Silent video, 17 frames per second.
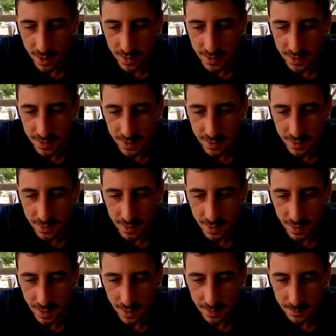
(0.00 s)
odds,
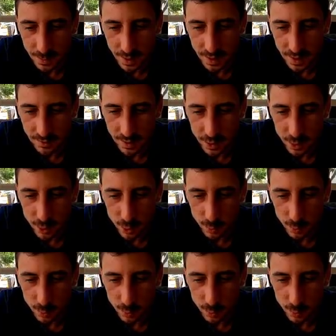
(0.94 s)
I believe it's